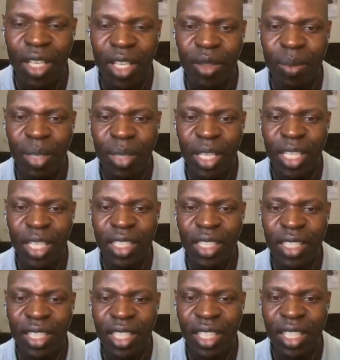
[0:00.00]

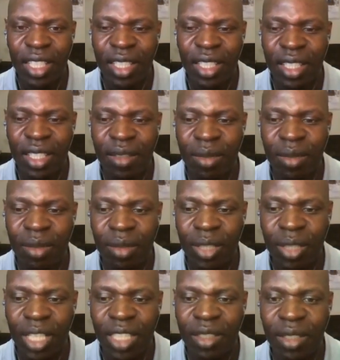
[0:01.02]
playing, to
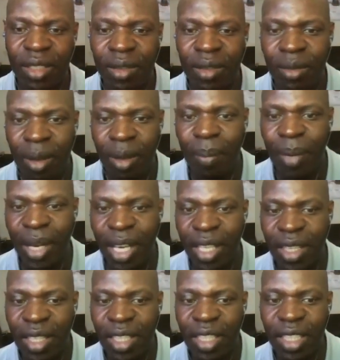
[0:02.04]
get to
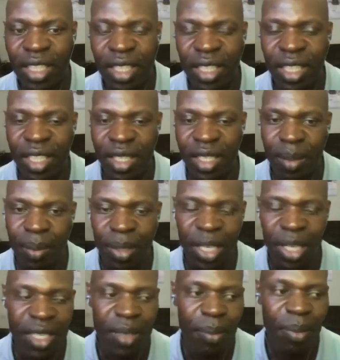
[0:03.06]
umpire in the league as the
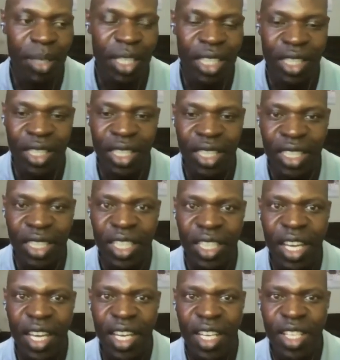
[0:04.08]
players are playing in the league.
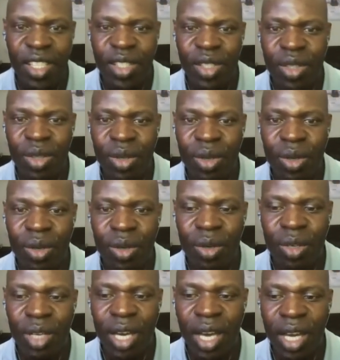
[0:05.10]

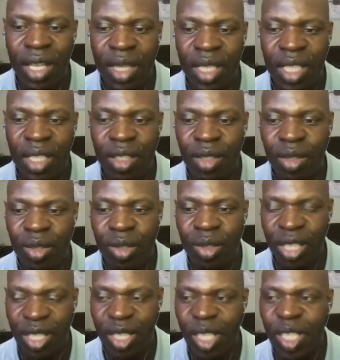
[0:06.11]
So I think
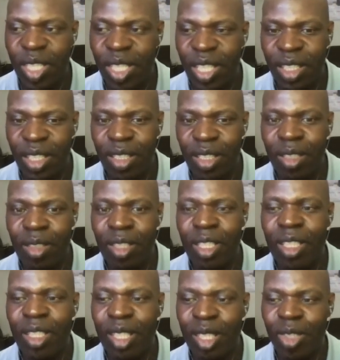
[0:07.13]
those are things that,
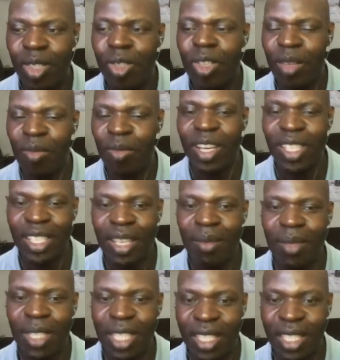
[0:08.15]
this is not the first
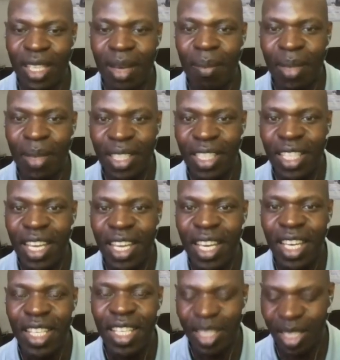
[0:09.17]
time this has happened.
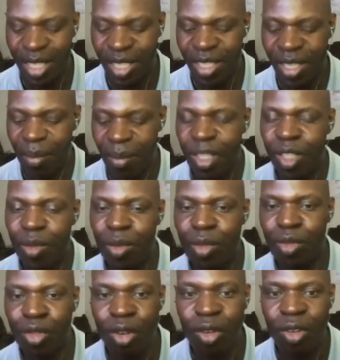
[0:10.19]
It's happened
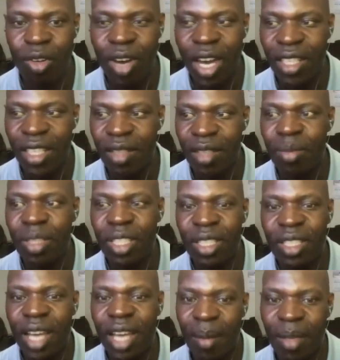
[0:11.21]
before, and they've been
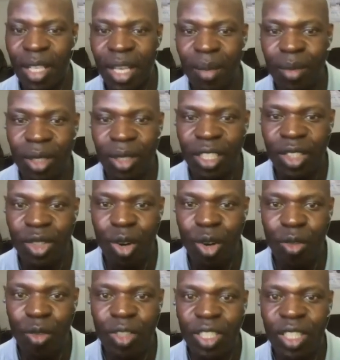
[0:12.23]
amicably
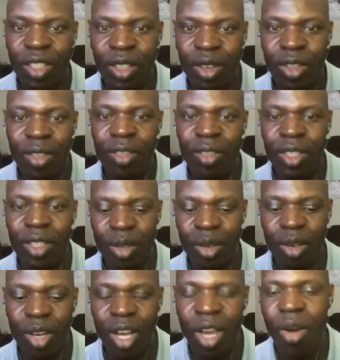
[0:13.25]
resolved, even
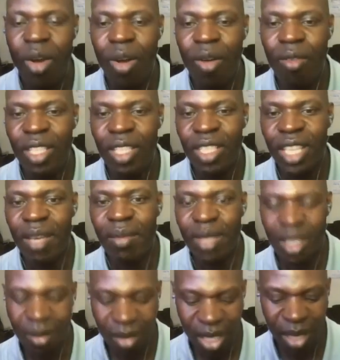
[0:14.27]
though over time,
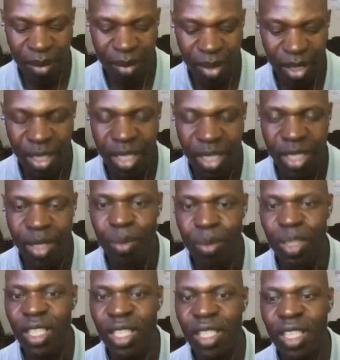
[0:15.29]
sometimes it's
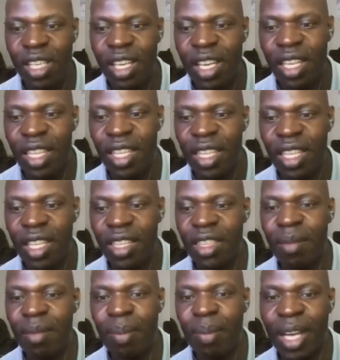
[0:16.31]
been
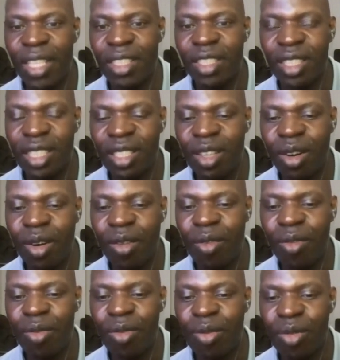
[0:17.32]
the part
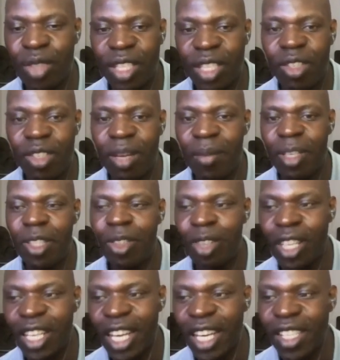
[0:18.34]
of the tournament
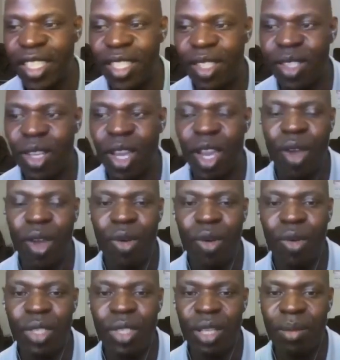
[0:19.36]
organizers
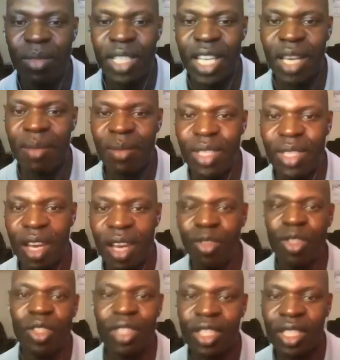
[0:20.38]
who sometimes have
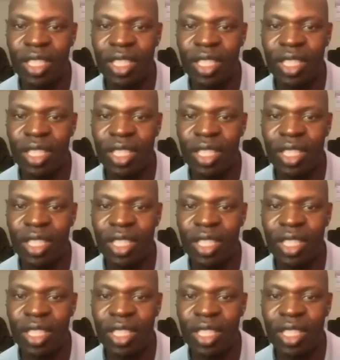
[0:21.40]
not